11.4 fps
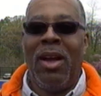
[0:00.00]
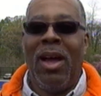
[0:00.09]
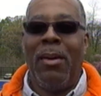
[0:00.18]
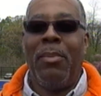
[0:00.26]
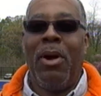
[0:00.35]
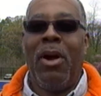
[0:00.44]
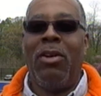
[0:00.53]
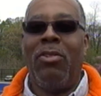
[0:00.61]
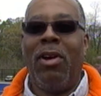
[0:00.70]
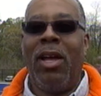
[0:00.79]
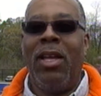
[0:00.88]
I'm Mark
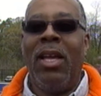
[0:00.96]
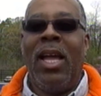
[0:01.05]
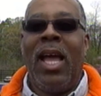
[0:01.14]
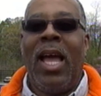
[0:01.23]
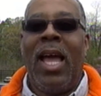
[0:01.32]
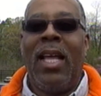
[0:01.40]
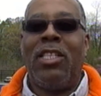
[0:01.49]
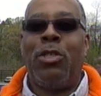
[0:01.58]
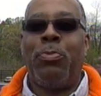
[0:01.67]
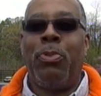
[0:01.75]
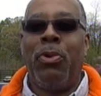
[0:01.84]
Gray at
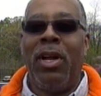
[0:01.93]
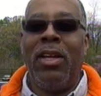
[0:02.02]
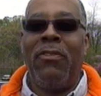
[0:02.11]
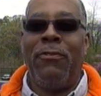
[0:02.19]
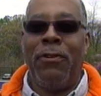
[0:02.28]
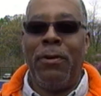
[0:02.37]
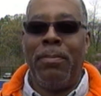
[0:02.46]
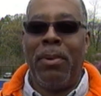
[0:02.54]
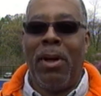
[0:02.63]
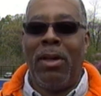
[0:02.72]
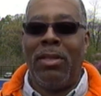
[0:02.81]
Spring
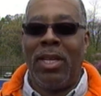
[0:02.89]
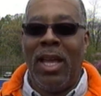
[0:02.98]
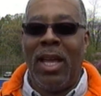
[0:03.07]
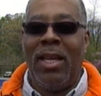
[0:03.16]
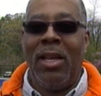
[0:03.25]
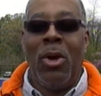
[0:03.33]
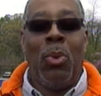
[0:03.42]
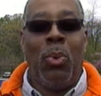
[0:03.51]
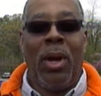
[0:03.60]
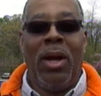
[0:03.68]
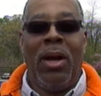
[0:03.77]
Football Day,
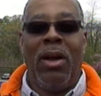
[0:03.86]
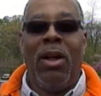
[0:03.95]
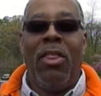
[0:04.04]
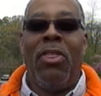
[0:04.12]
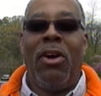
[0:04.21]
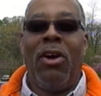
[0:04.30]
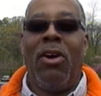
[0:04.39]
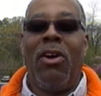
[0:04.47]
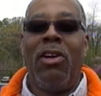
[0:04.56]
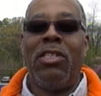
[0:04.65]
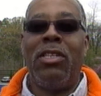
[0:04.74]
where the
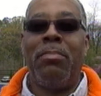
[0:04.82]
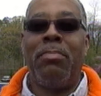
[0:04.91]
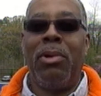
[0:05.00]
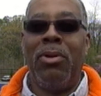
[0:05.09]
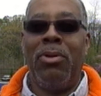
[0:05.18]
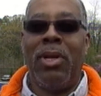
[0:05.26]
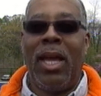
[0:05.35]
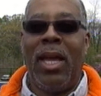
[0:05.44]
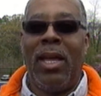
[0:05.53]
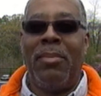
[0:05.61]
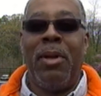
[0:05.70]
orange and blue
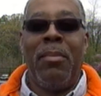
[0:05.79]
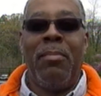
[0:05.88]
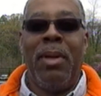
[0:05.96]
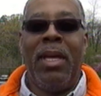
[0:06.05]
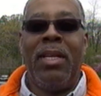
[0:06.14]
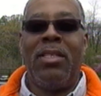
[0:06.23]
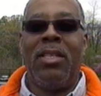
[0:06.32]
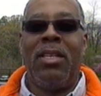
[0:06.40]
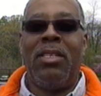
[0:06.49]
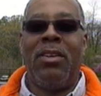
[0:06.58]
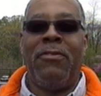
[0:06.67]
game means
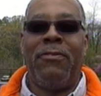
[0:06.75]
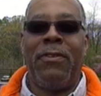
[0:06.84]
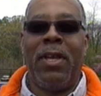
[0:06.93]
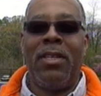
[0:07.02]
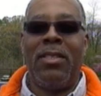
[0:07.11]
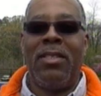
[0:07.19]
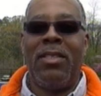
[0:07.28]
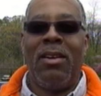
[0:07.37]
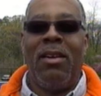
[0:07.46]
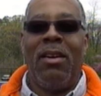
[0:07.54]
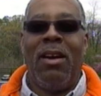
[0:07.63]
the defense
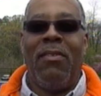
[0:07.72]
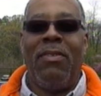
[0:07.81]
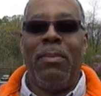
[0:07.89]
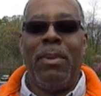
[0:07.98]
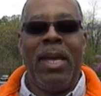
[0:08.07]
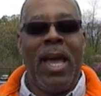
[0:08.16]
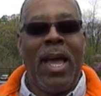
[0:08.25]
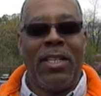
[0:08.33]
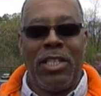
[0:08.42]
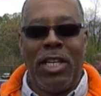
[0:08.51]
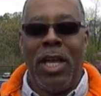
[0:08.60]
of the
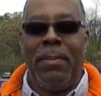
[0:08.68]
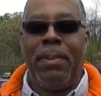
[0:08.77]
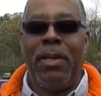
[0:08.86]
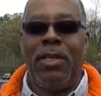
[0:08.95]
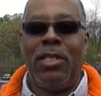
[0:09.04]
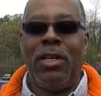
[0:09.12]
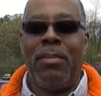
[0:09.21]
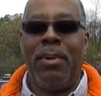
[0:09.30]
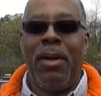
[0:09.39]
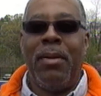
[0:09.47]
MEAC championship